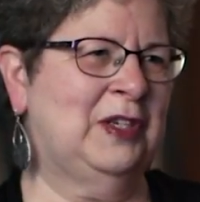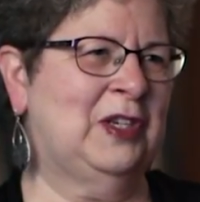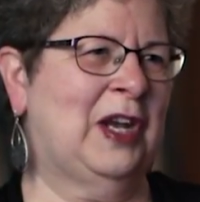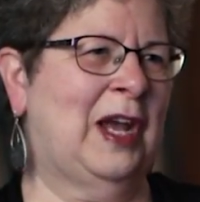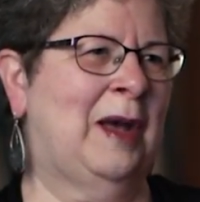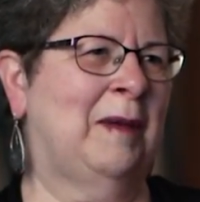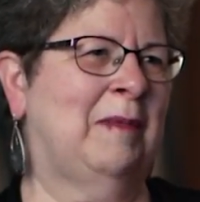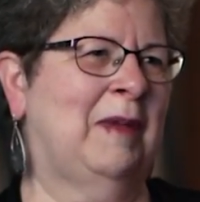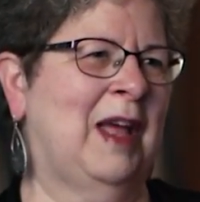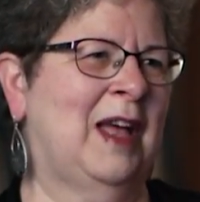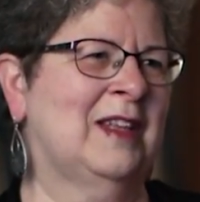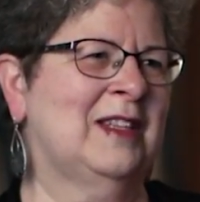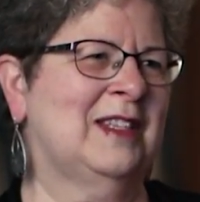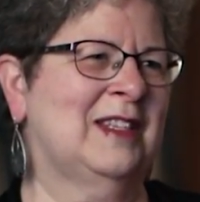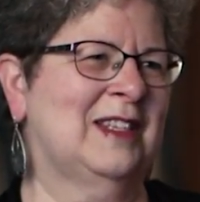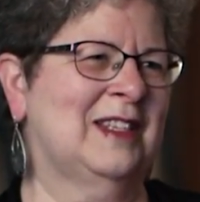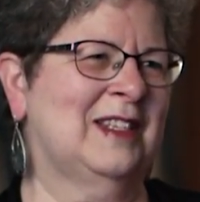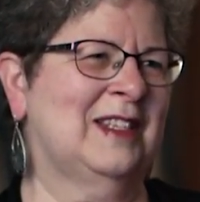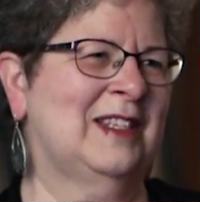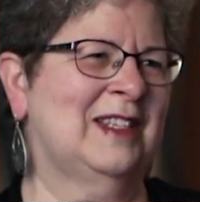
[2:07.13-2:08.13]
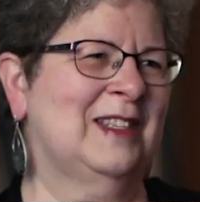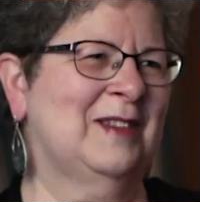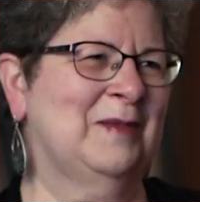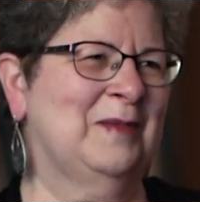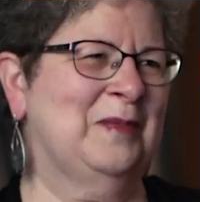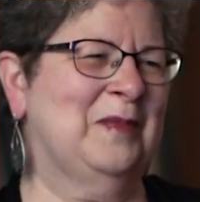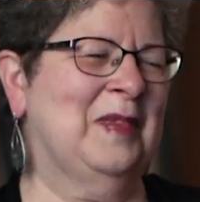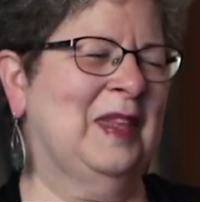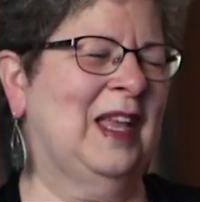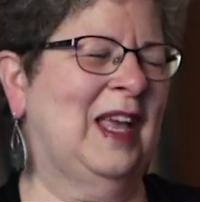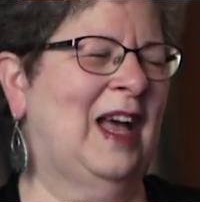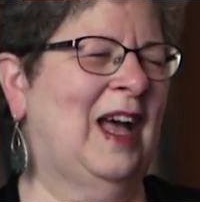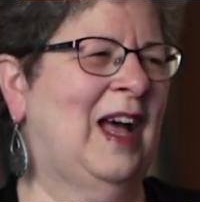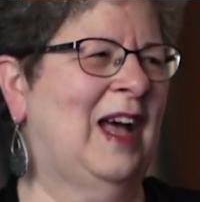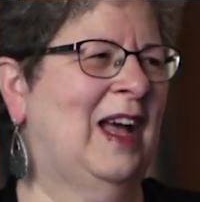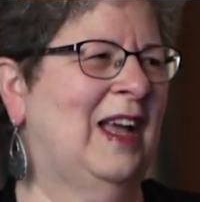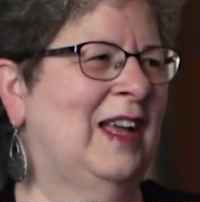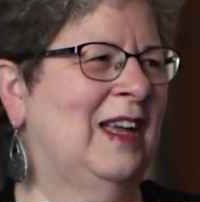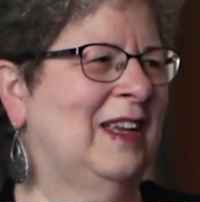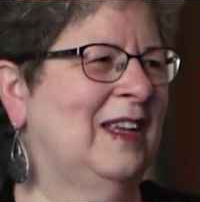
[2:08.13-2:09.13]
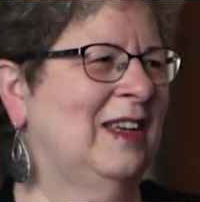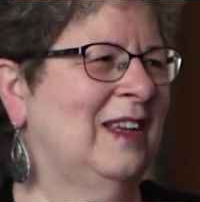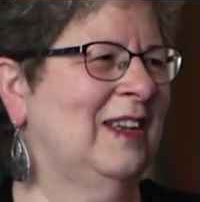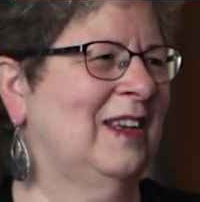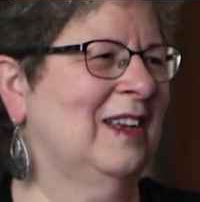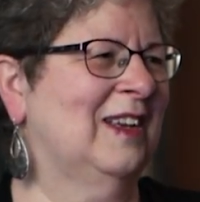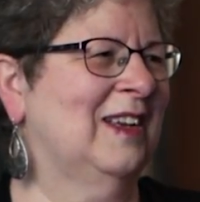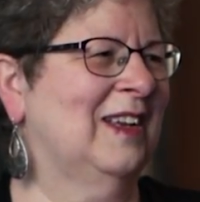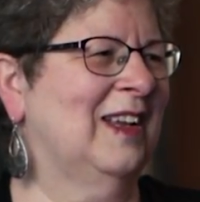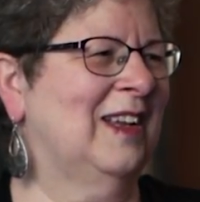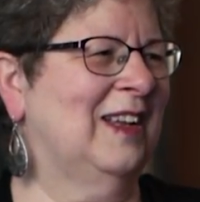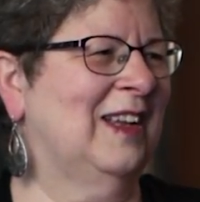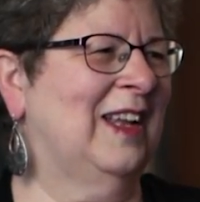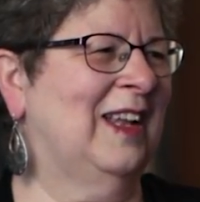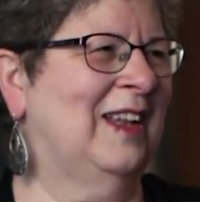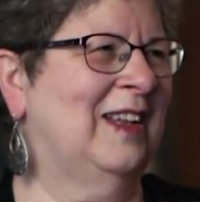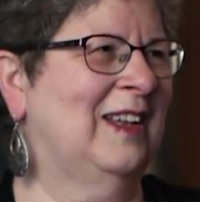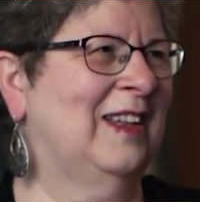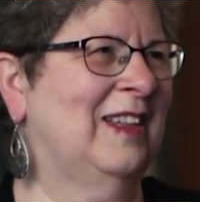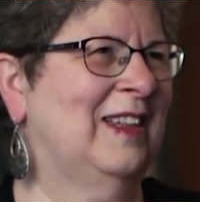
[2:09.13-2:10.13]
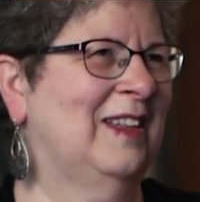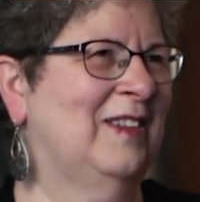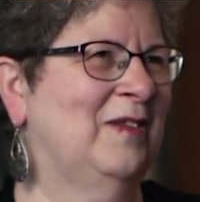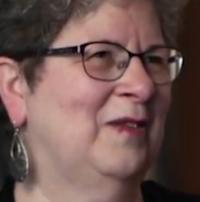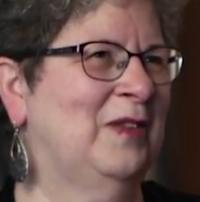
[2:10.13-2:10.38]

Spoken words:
job losses, and